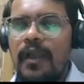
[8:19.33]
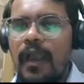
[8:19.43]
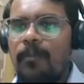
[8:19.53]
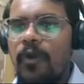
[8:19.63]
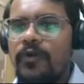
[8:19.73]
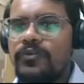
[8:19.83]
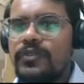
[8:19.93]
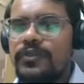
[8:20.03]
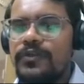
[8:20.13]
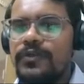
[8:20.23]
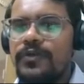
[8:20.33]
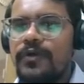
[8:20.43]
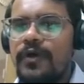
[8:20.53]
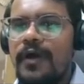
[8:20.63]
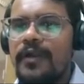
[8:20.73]
app launcher
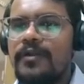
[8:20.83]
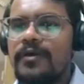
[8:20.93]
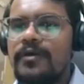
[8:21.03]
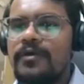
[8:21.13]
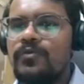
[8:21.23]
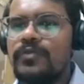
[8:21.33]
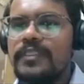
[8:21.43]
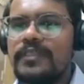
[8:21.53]
and using